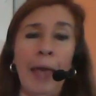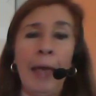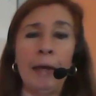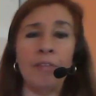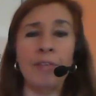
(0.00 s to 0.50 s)

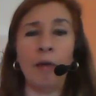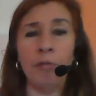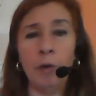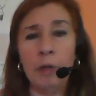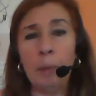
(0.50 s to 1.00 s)
and it's
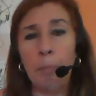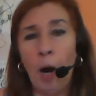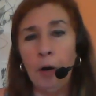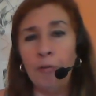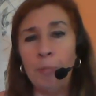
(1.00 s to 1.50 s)
definitely
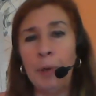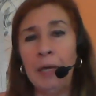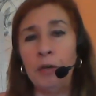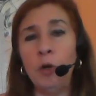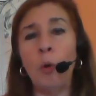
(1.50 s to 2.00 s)
part of
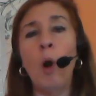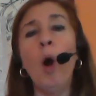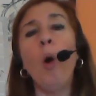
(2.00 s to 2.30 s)
being new.